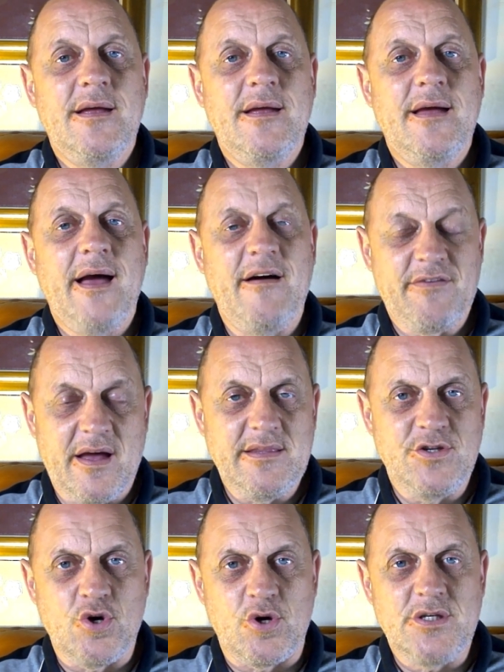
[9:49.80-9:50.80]
if I had the
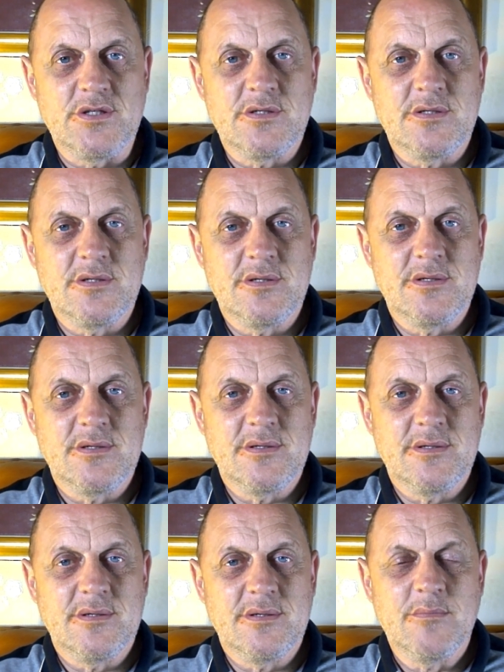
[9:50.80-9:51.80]
choice.
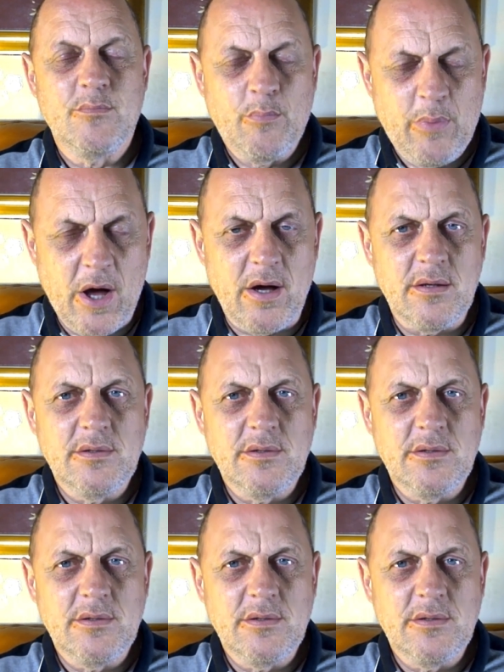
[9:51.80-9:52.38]
But